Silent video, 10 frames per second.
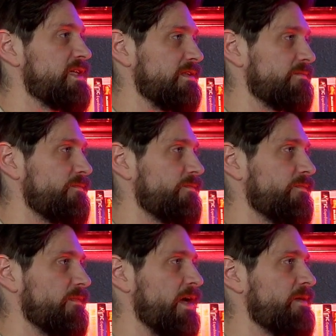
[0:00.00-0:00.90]
He did,
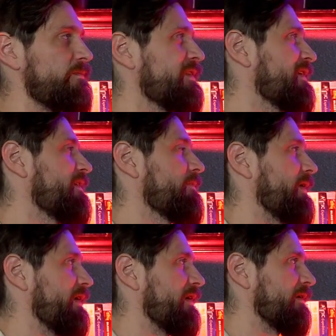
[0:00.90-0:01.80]
right?
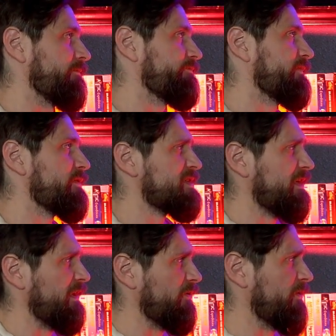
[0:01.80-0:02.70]
But it was
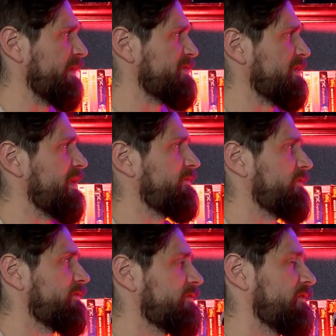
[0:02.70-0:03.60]
on a lower budget
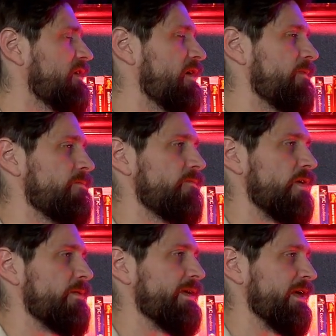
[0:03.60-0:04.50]
level.
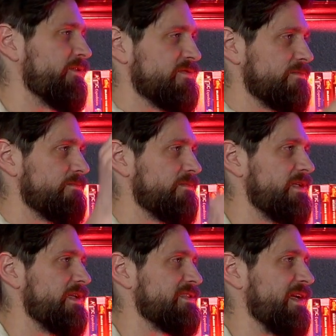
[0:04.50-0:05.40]
Robert Eggers,
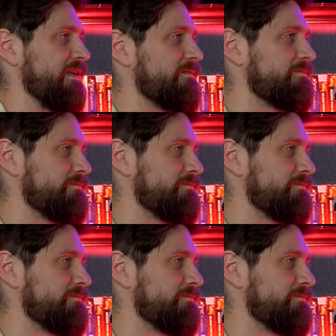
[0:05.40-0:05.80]
he can take it.